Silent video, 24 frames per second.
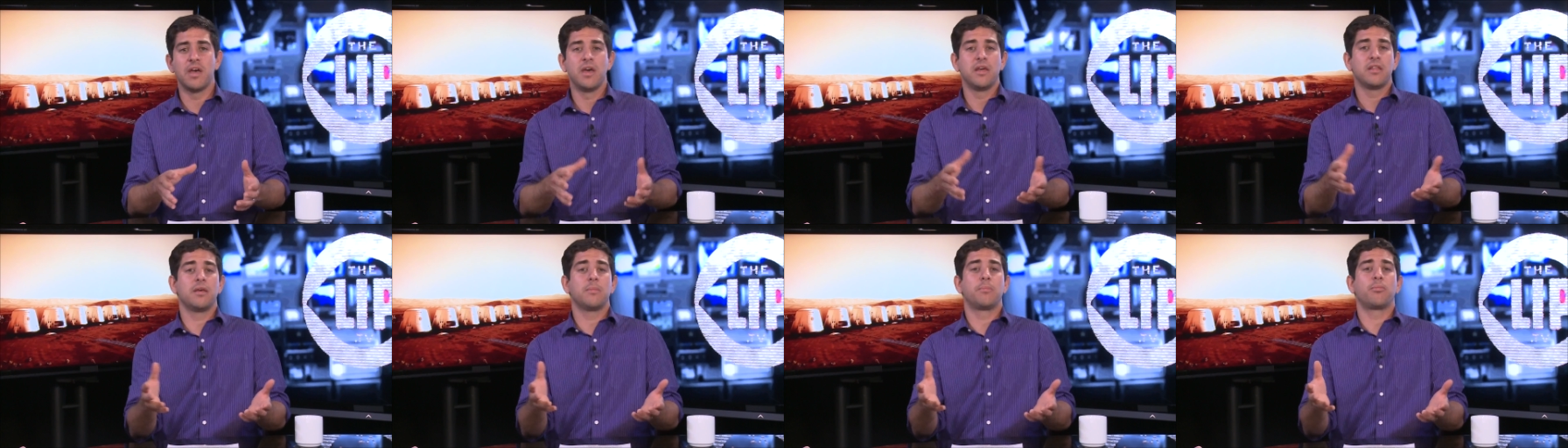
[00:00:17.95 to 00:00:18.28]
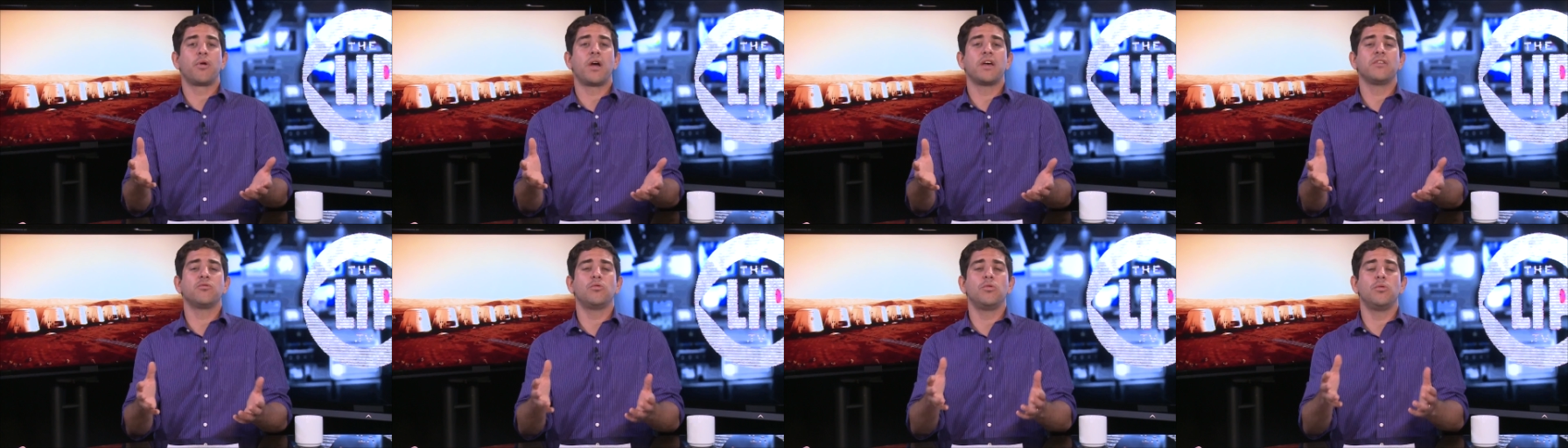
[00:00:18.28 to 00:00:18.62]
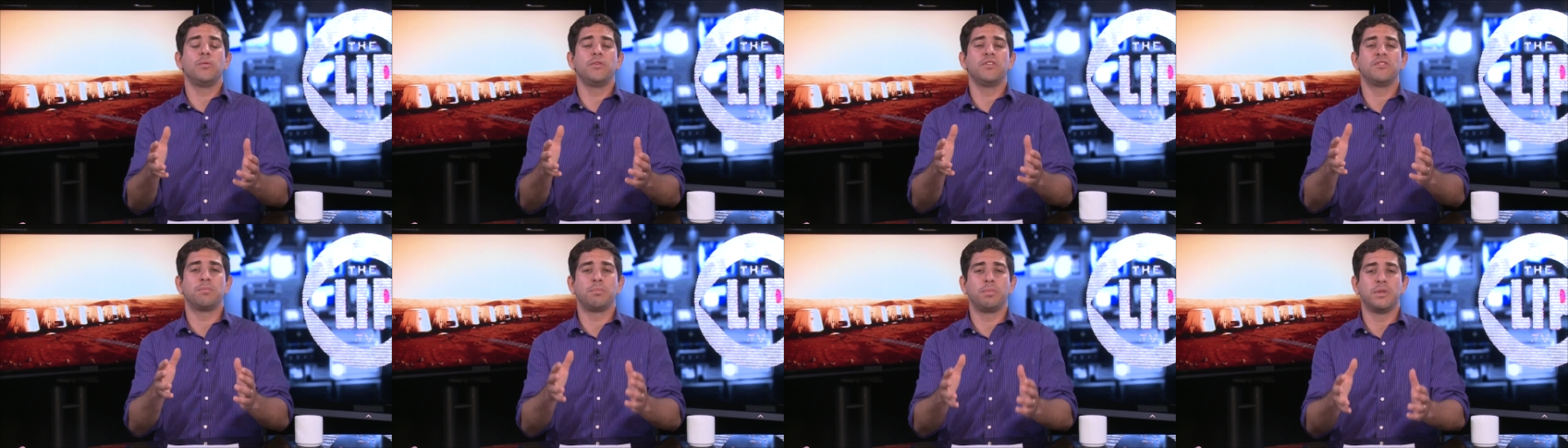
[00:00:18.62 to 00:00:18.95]
The prize will
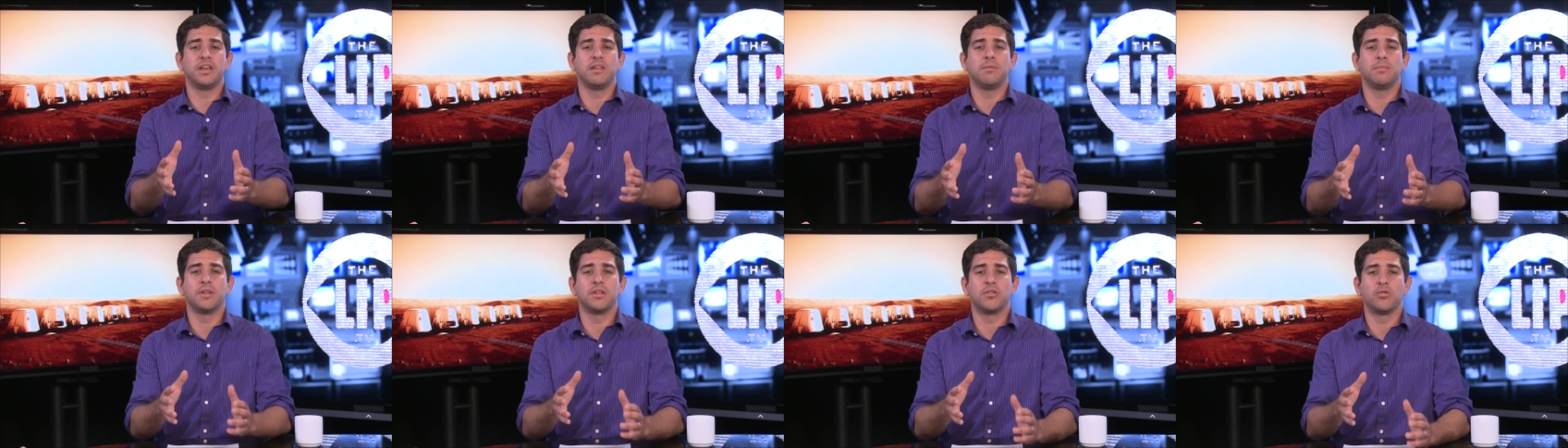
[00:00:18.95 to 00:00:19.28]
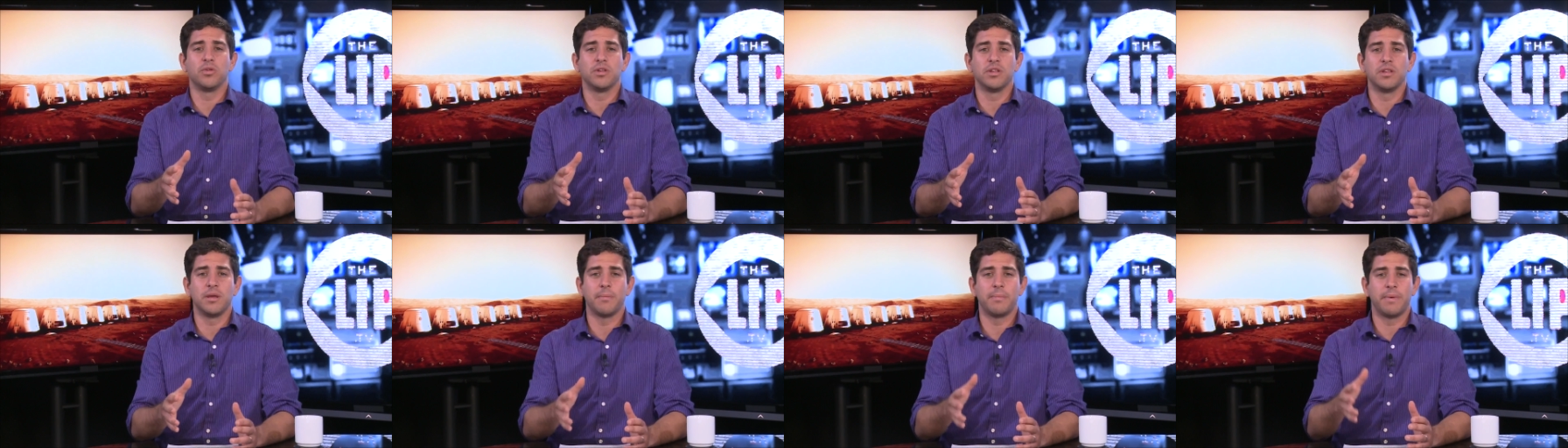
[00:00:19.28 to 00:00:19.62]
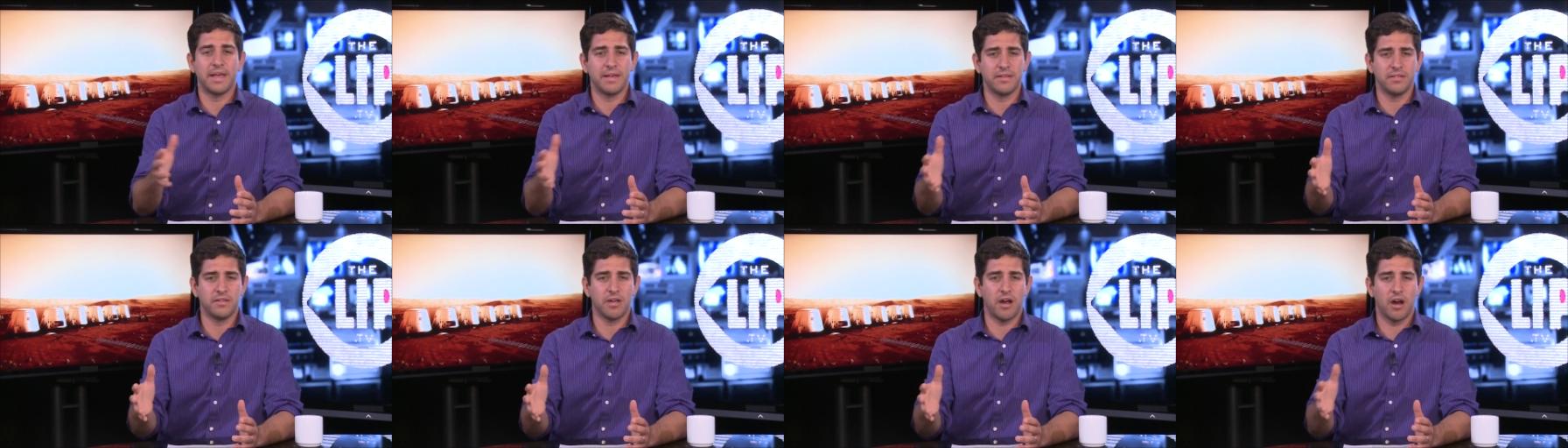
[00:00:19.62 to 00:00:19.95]
be split between the
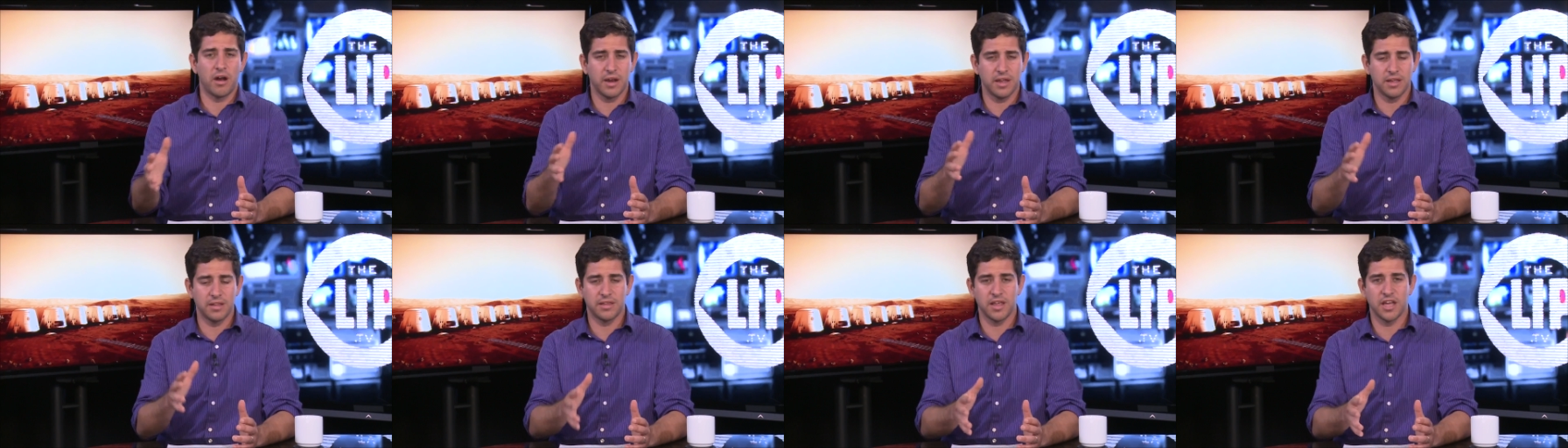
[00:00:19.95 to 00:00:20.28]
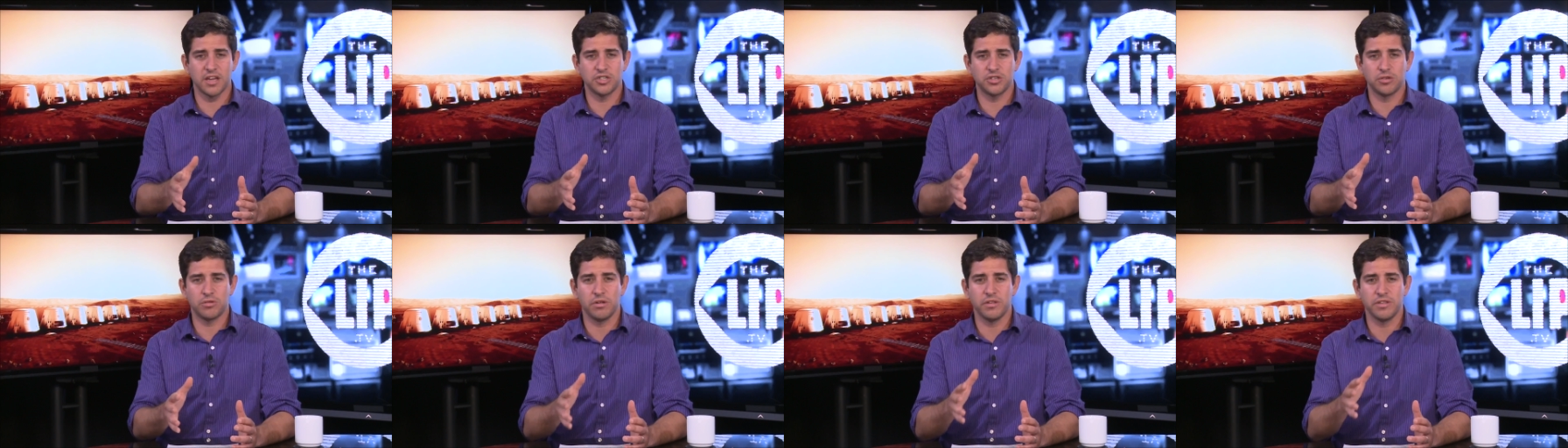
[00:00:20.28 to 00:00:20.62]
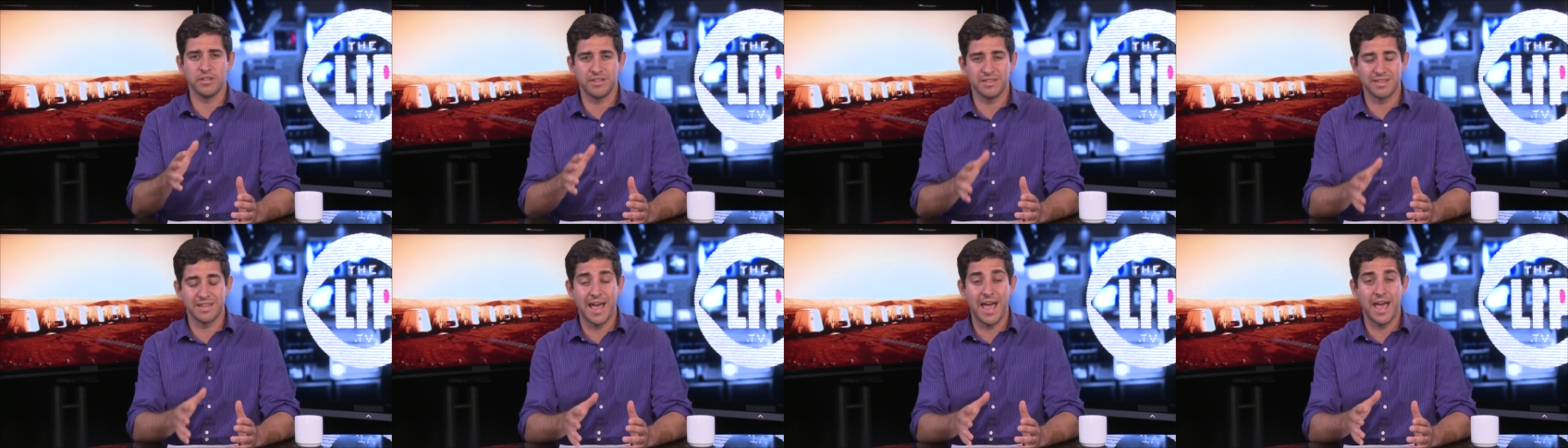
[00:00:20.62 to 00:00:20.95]
best architectural
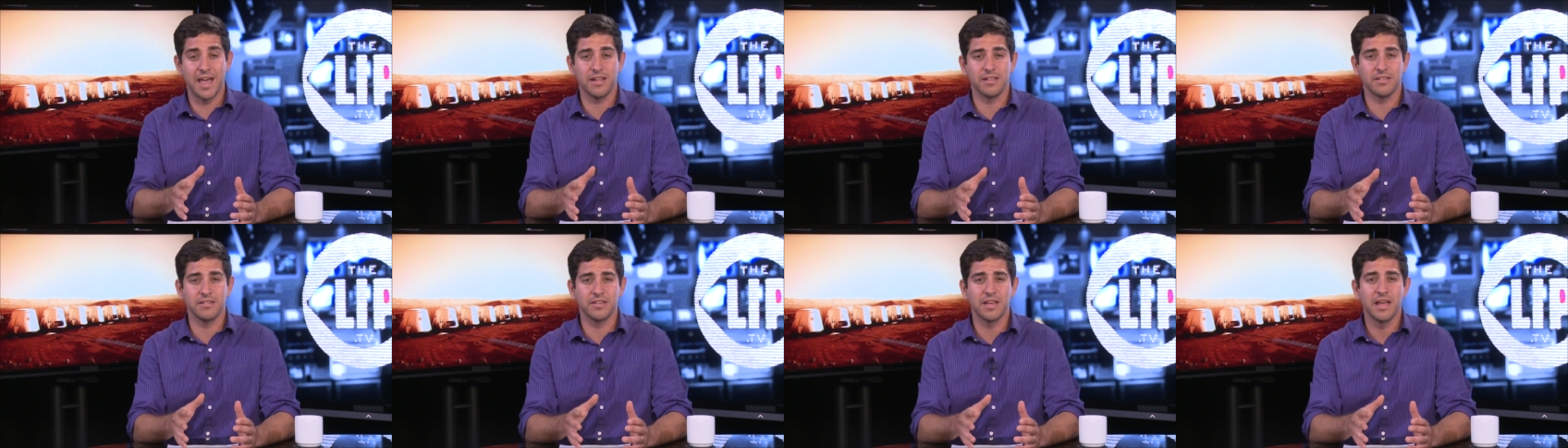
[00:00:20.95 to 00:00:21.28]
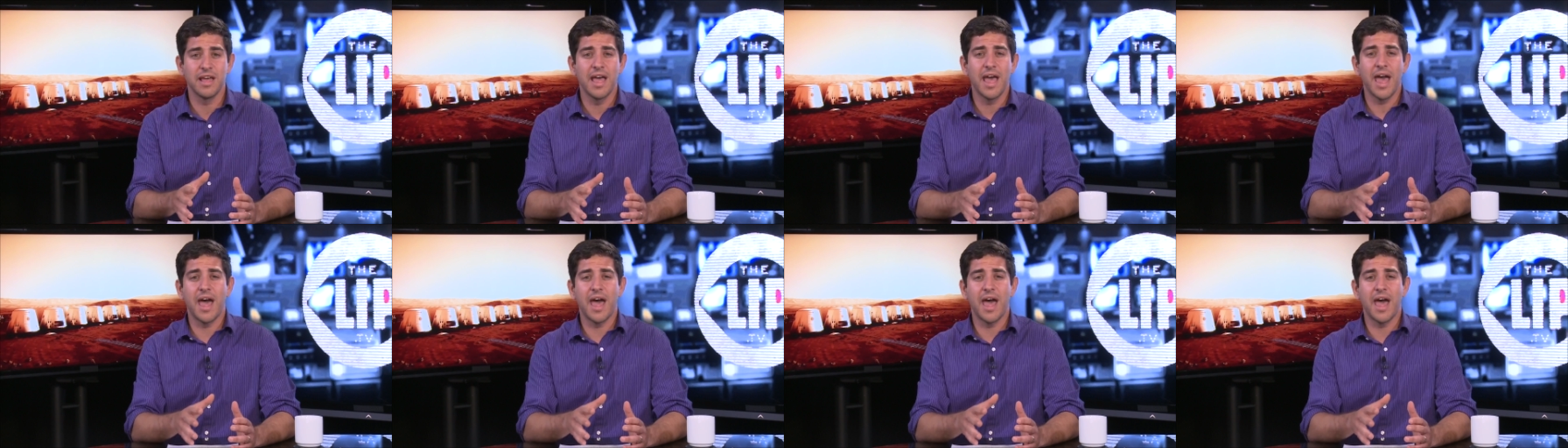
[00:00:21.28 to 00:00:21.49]
designs